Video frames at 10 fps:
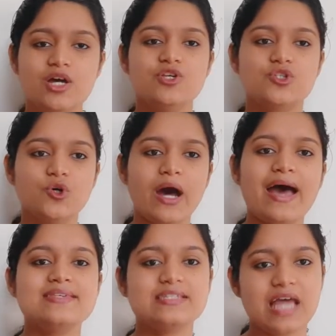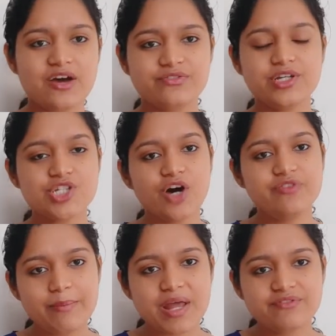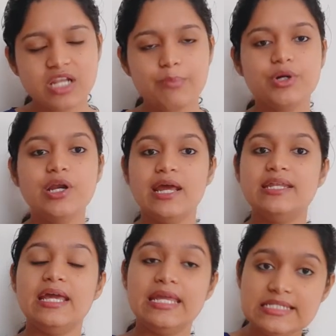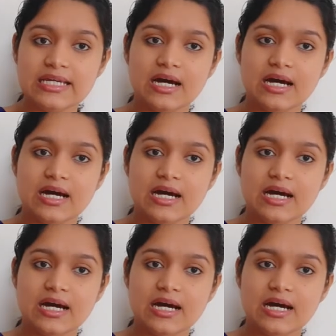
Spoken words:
So as an average, a web developer in India,